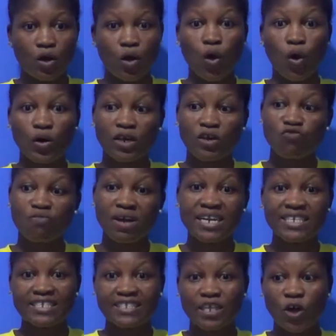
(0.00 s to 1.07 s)
or the woman
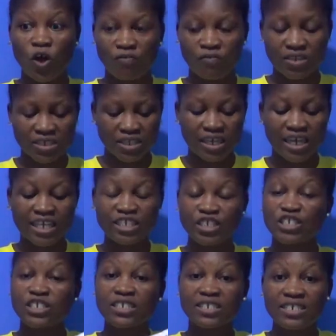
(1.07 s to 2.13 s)
is in the office and
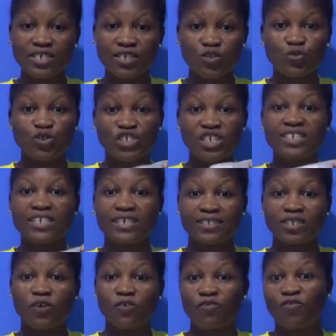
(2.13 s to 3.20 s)
she needs to change
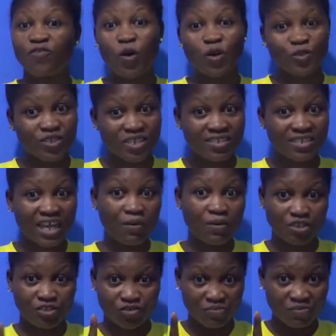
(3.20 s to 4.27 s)
herself 4 to 6
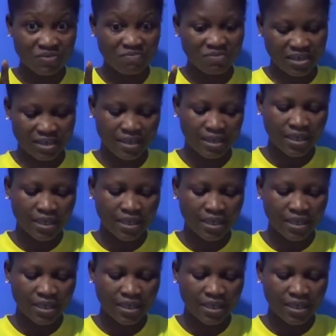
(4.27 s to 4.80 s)
hours, remember.